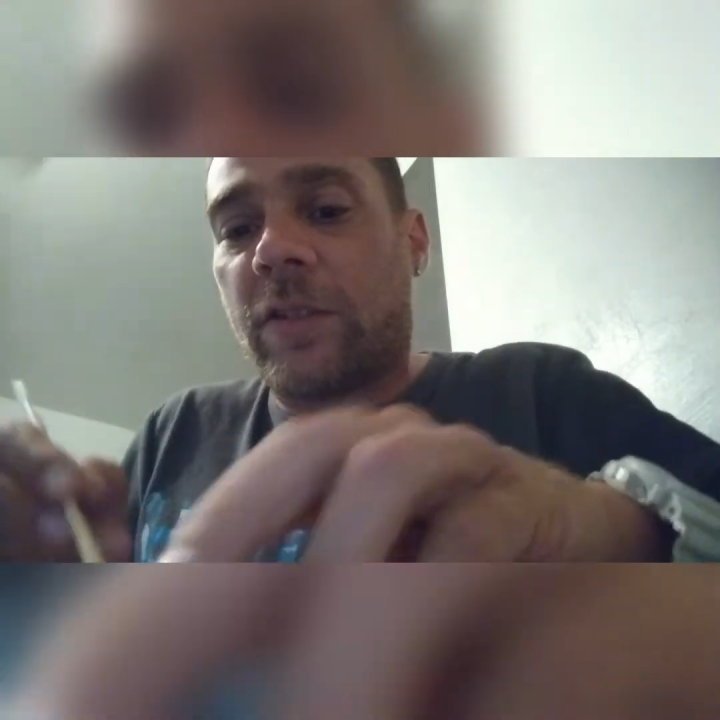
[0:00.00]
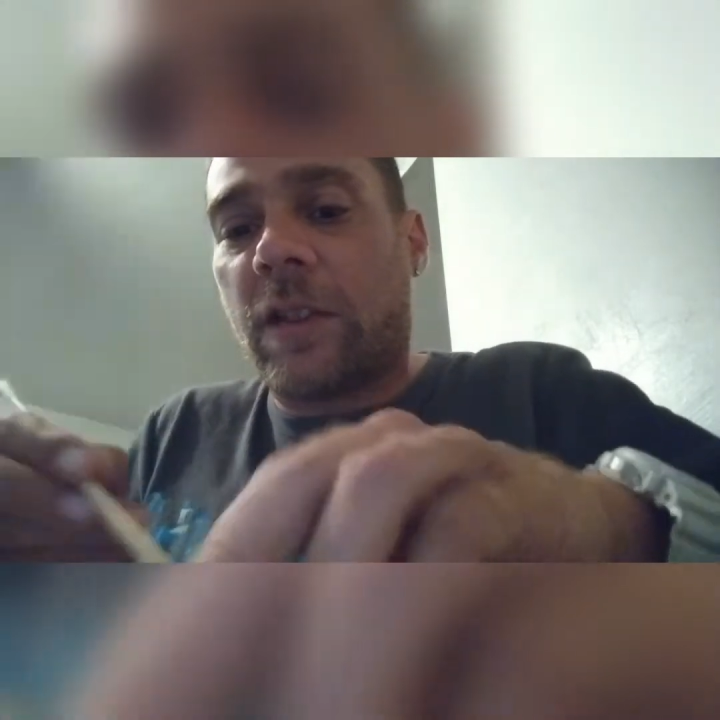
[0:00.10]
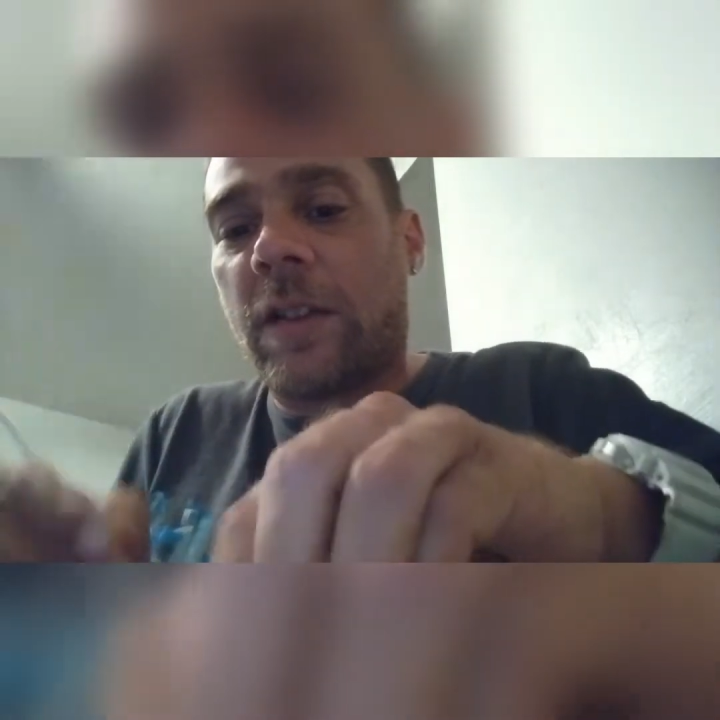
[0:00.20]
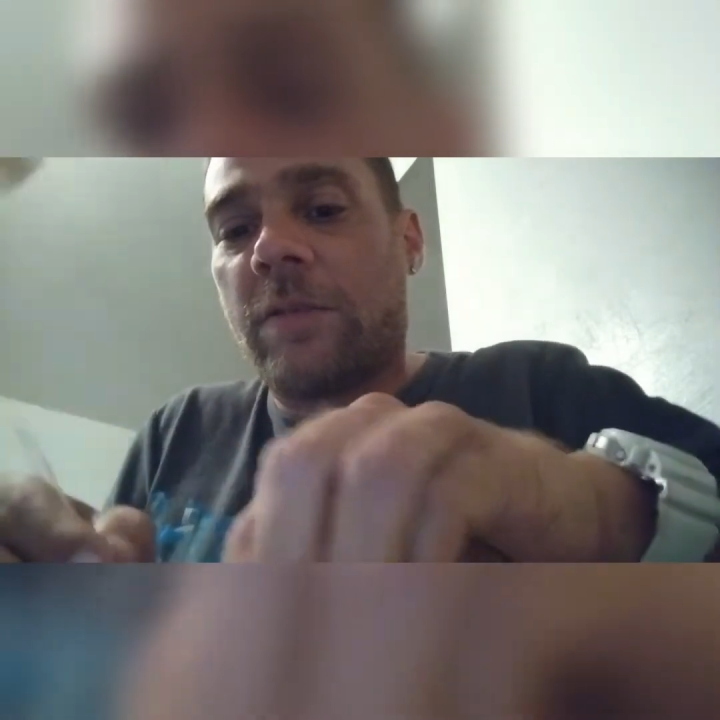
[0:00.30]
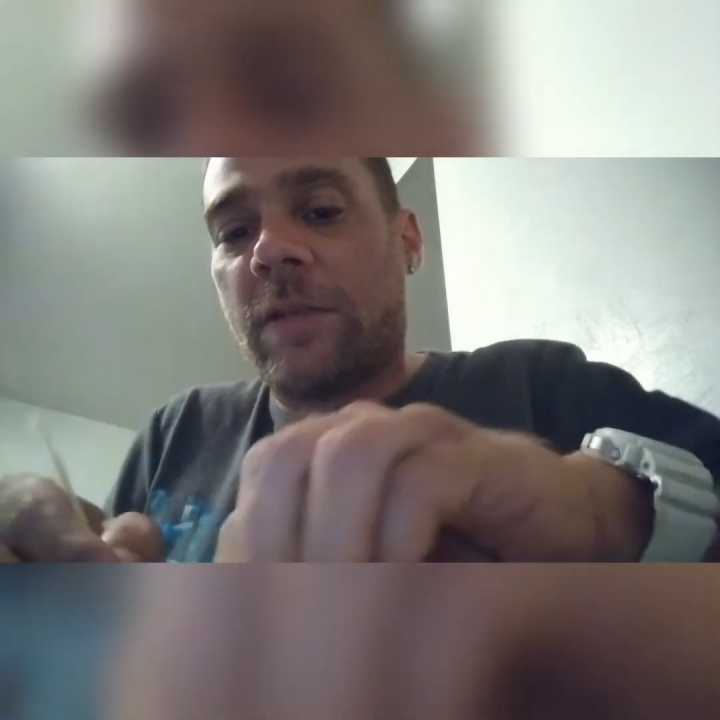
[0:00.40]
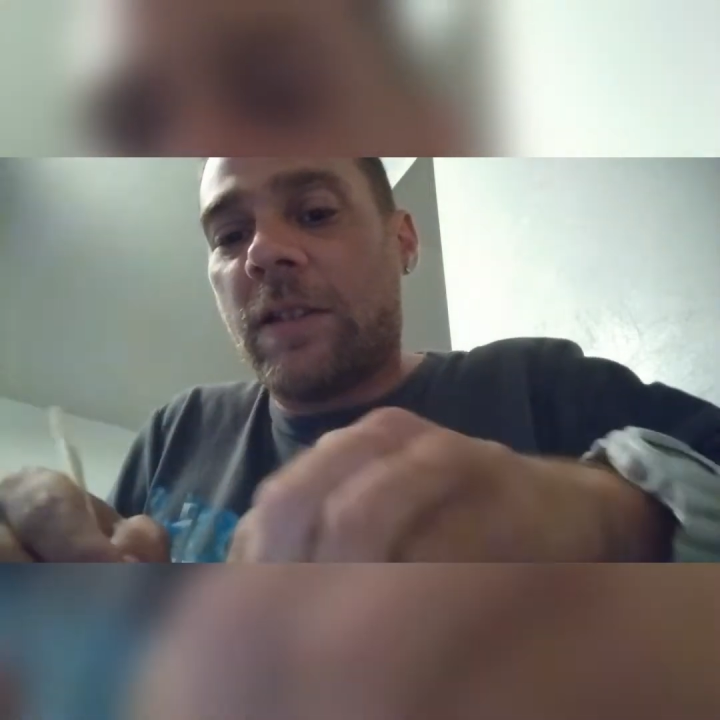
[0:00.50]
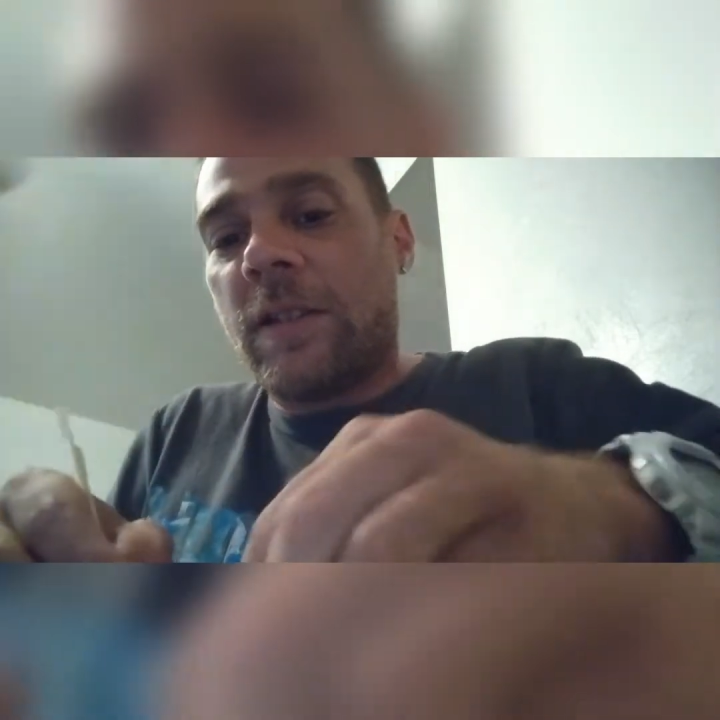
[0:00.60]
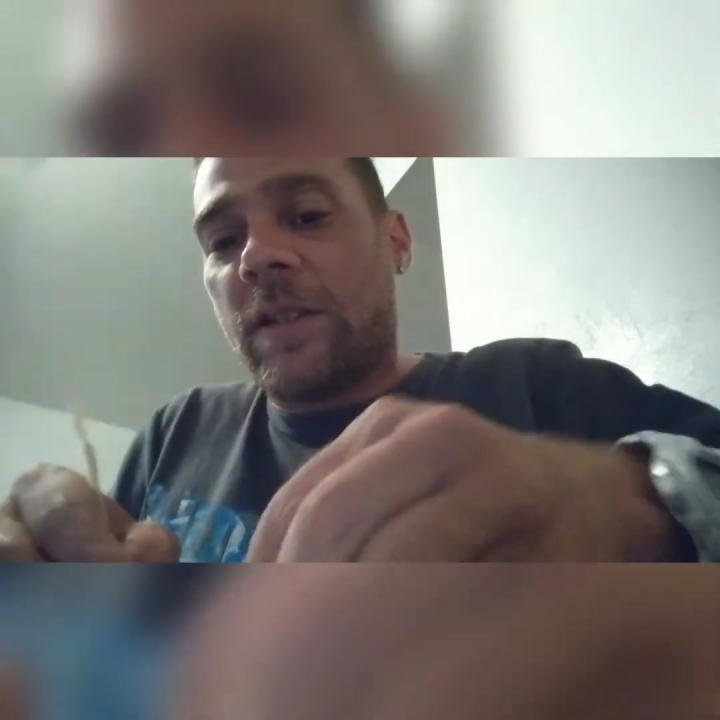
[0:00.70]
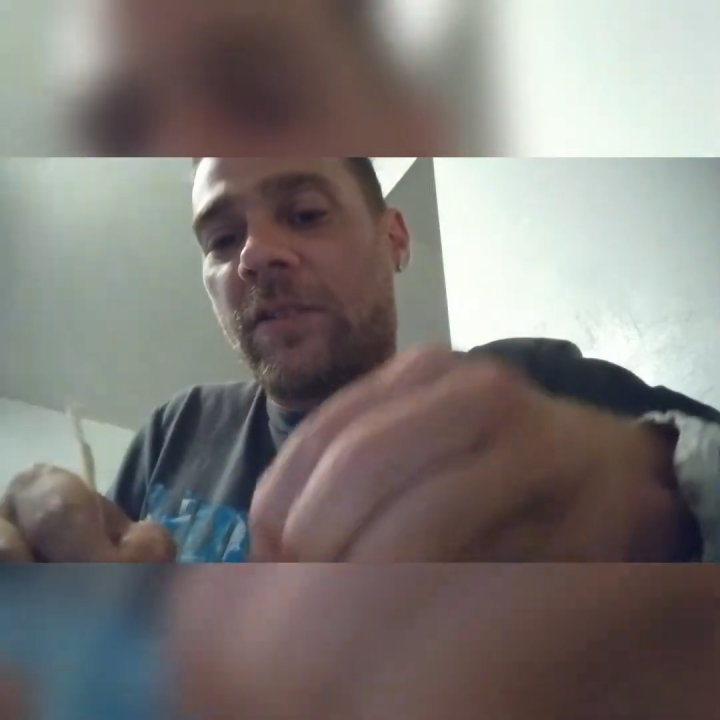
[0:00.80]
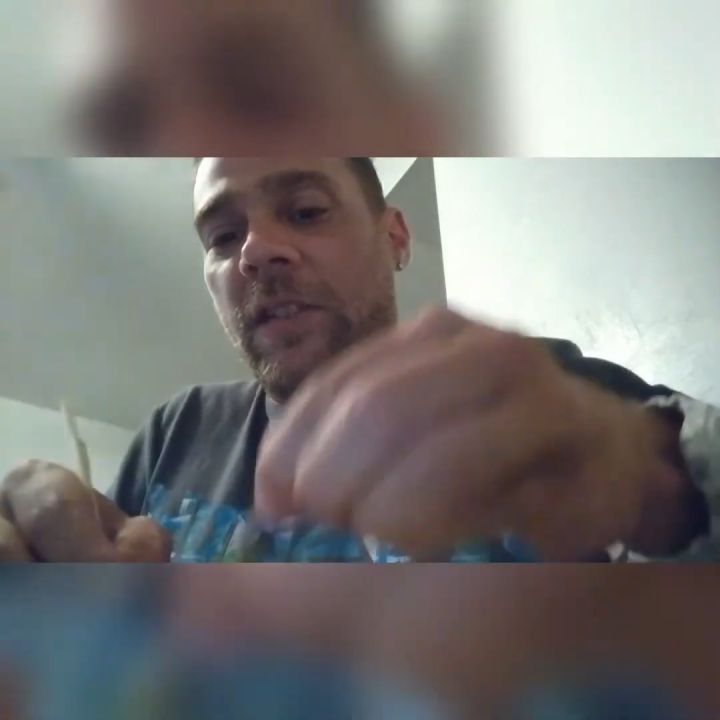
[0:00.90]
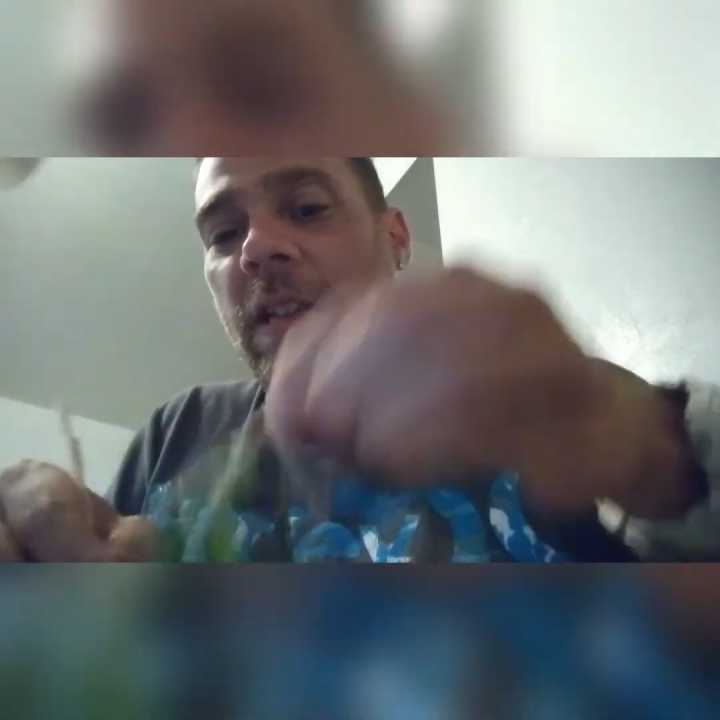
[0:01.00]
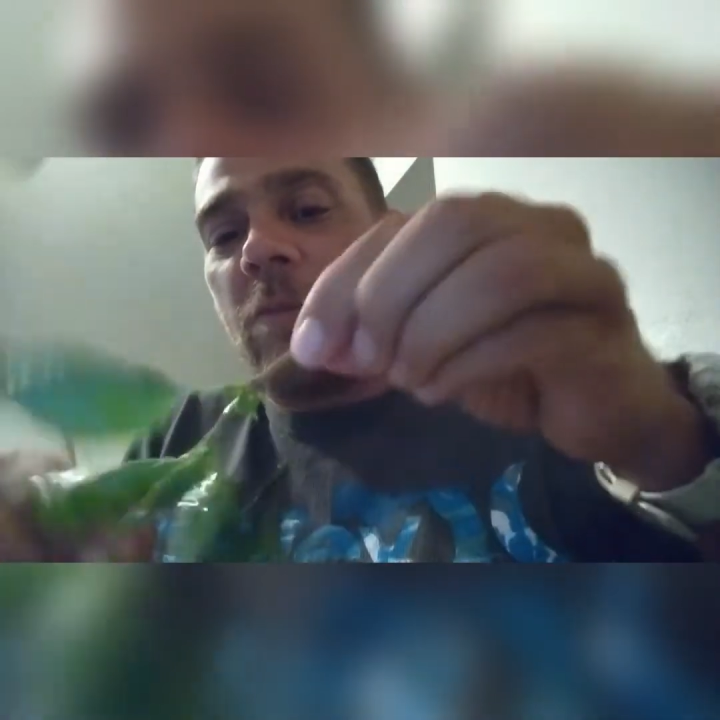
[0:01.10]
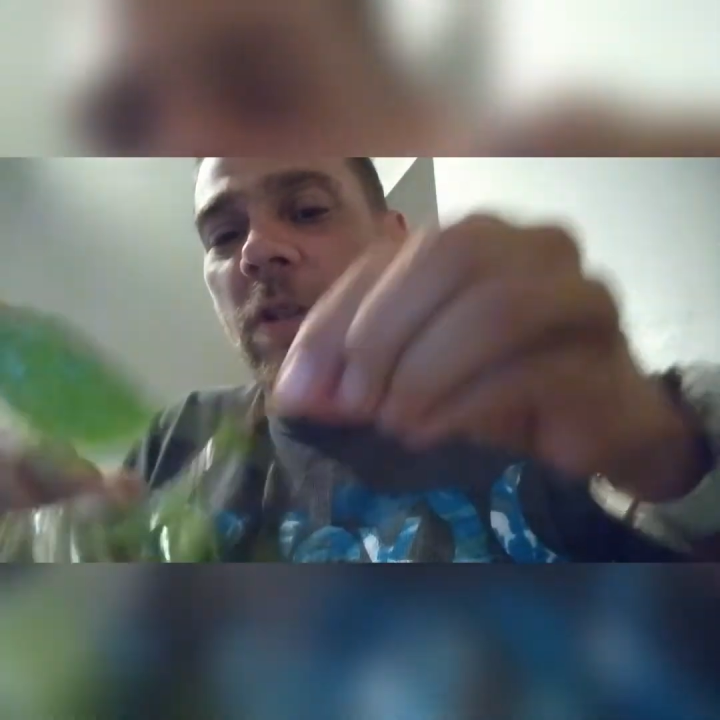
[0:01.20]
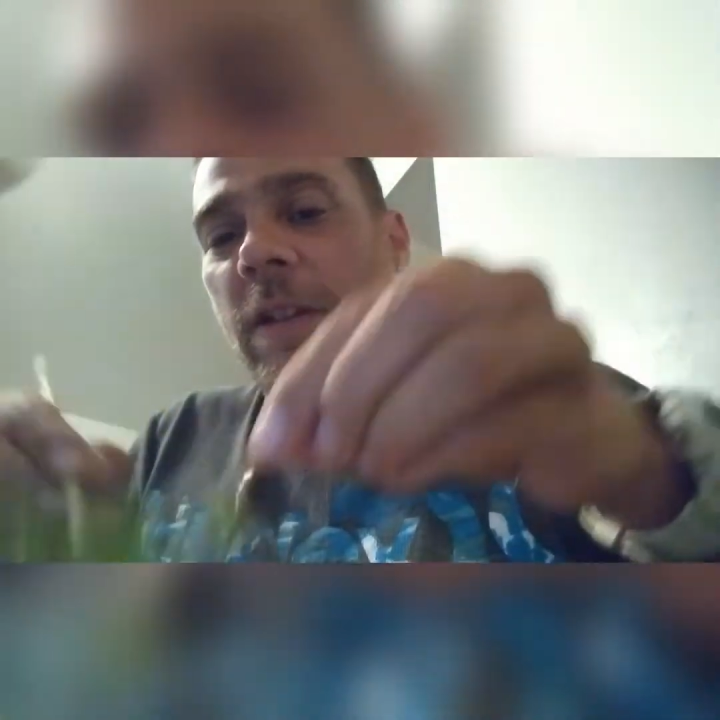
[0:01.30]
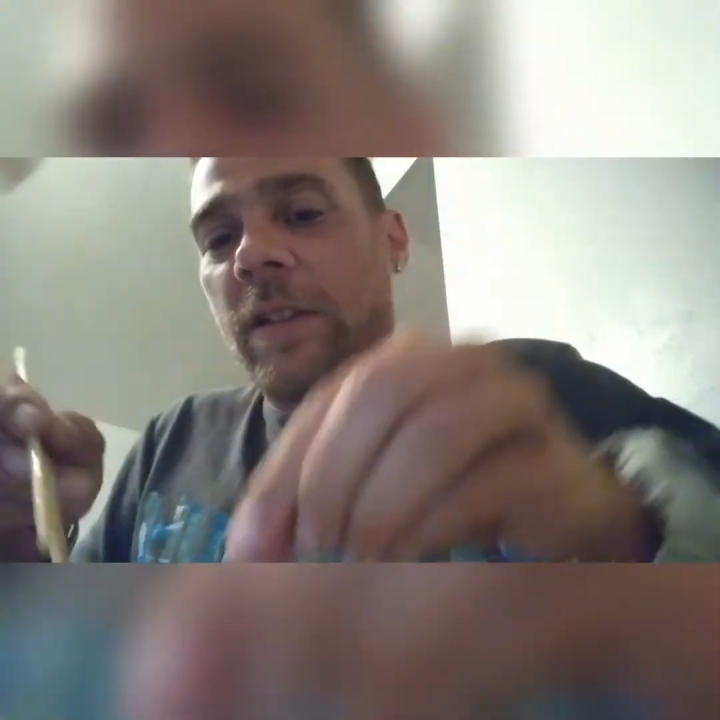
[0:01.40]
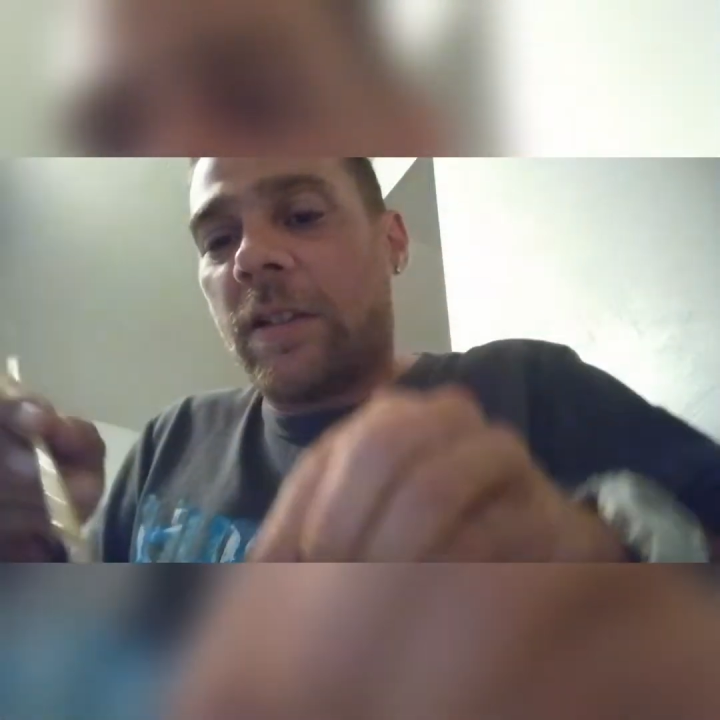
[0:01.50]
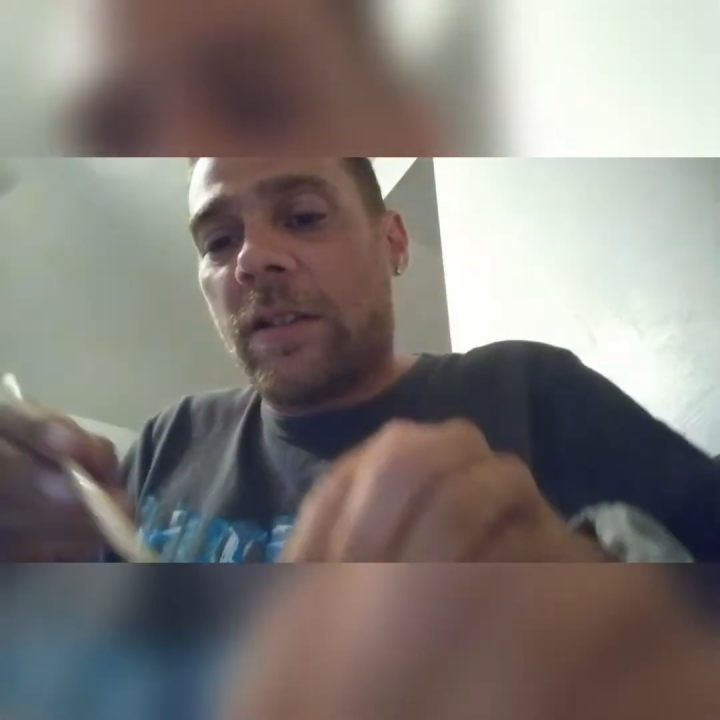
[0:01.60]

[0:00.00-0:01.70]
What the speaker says: time. Same way.